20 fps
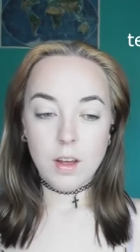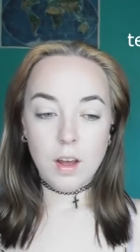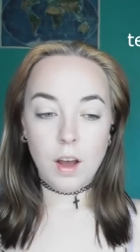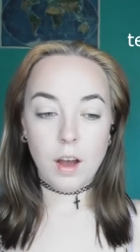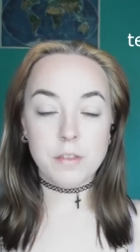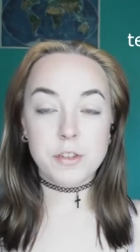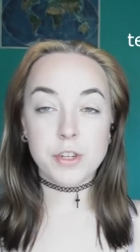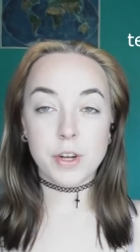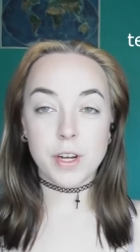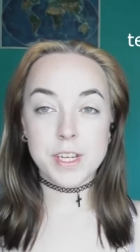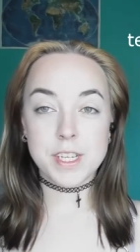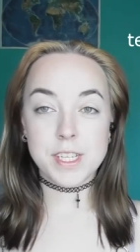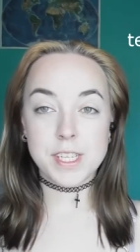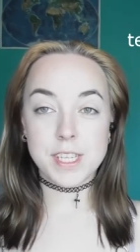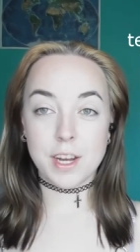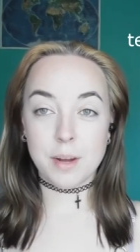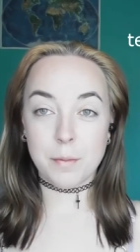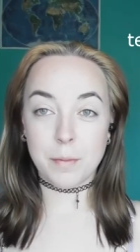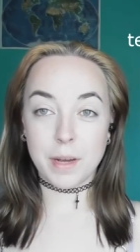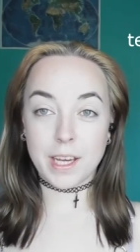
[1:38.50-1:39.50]

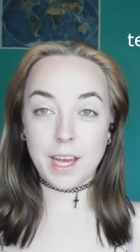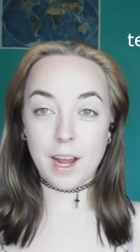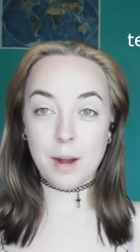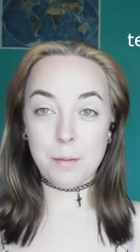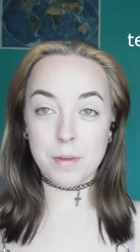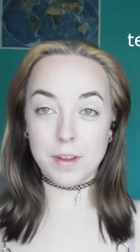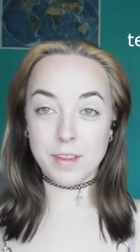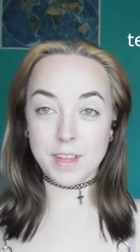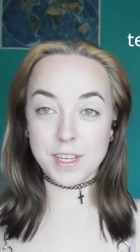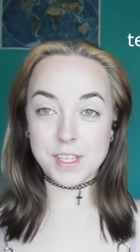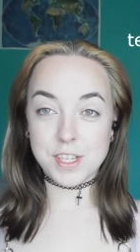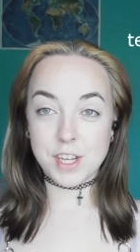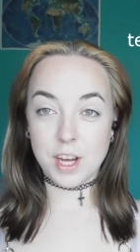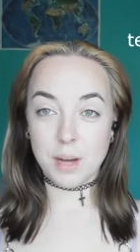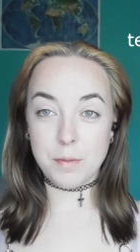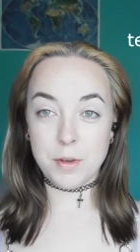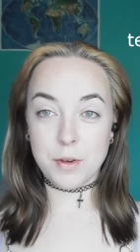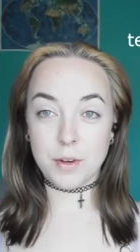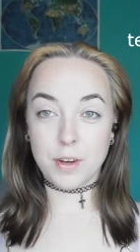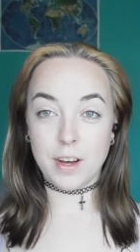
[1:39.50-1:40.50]
camera this
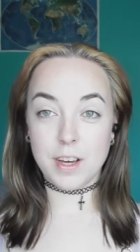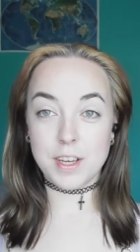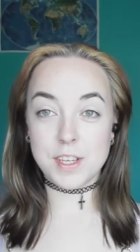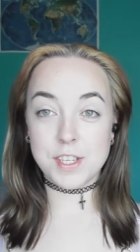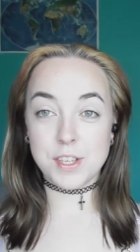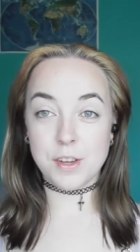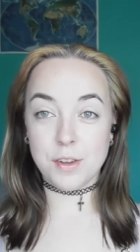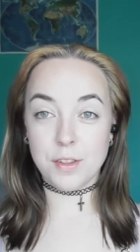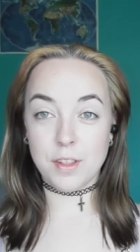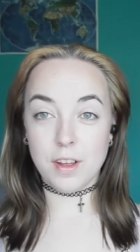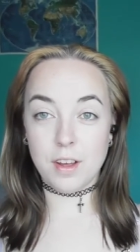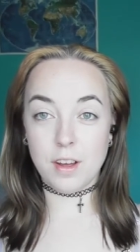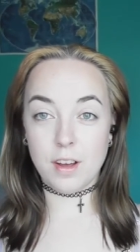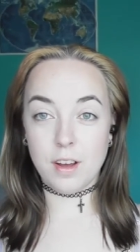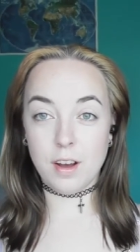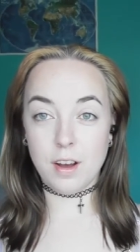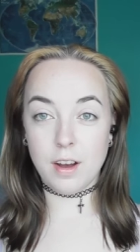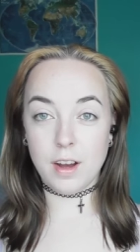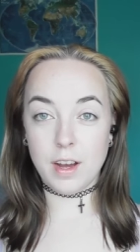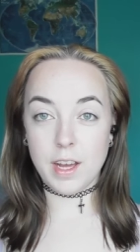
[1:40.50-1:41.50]
time, you guys, so that
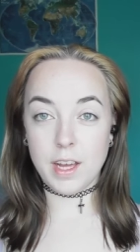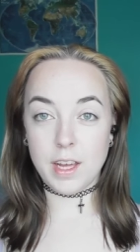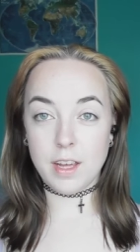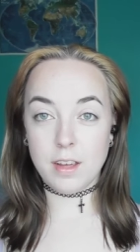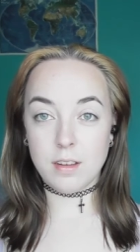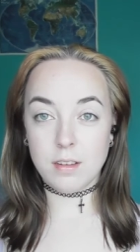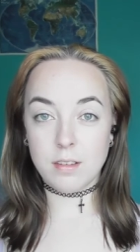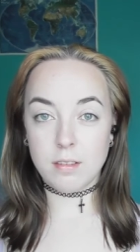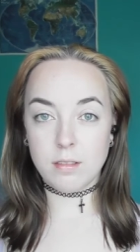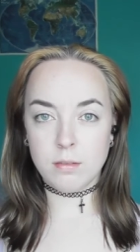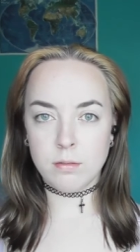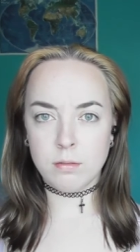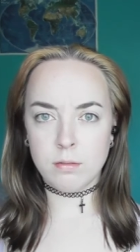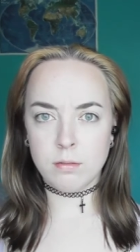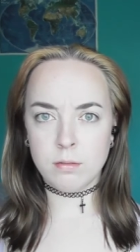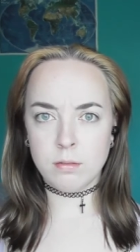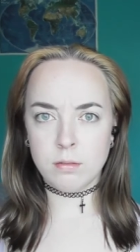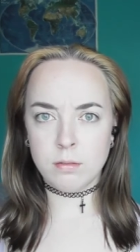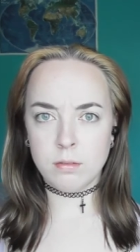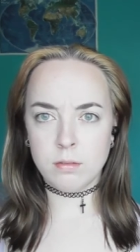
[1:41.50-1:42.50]
I...
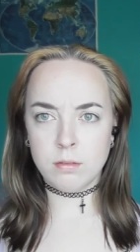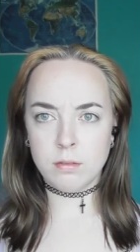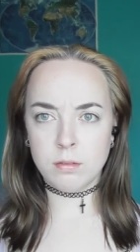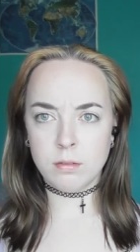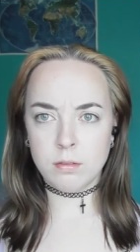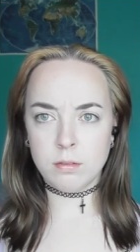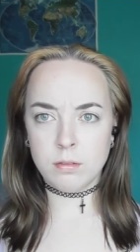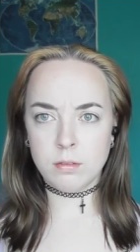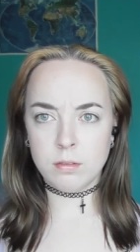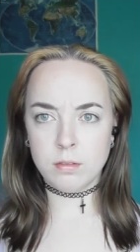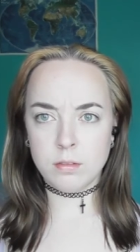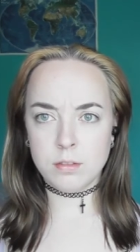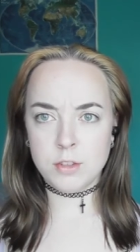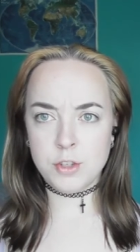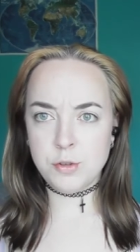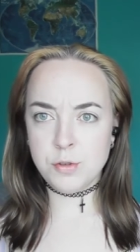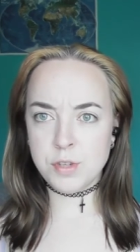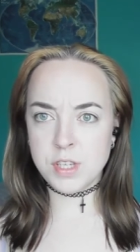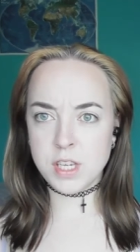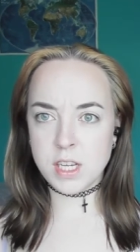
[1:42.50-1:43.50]
Did
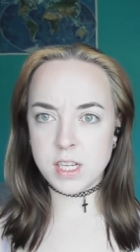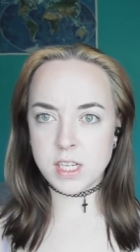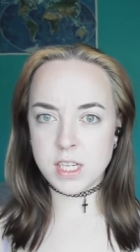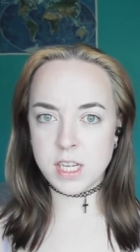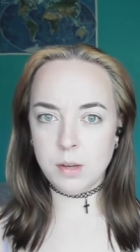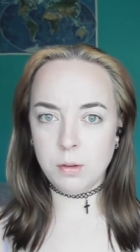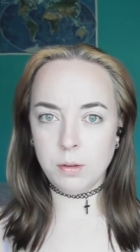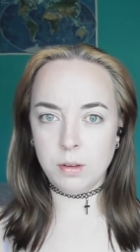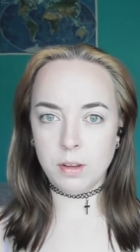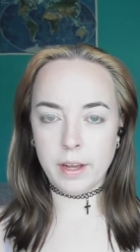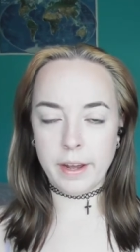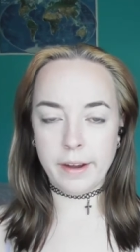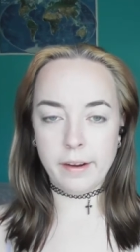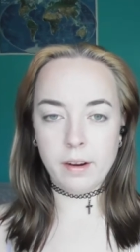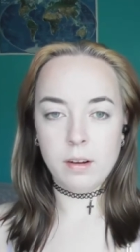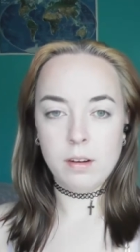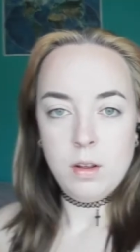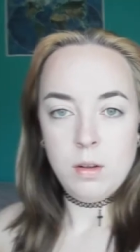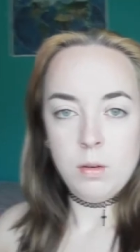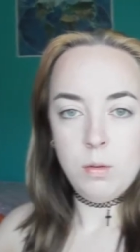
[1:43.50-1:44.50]
you see it tilt there?
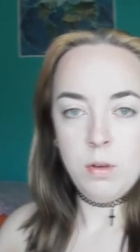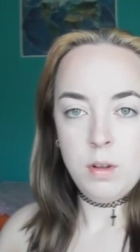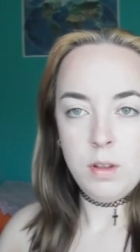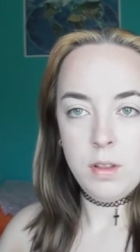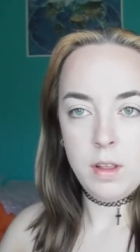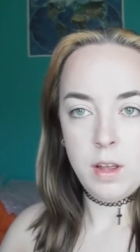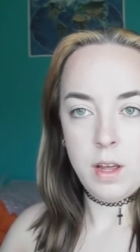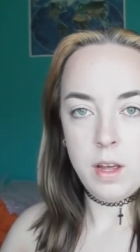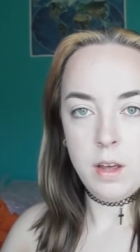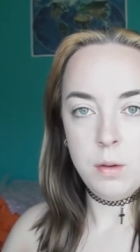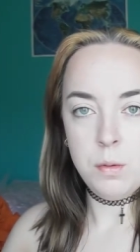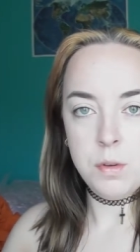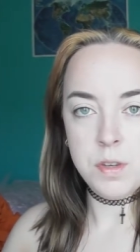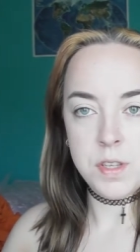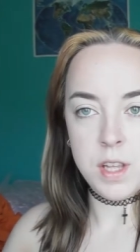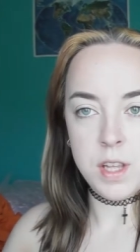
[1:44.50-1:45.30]
What the hell was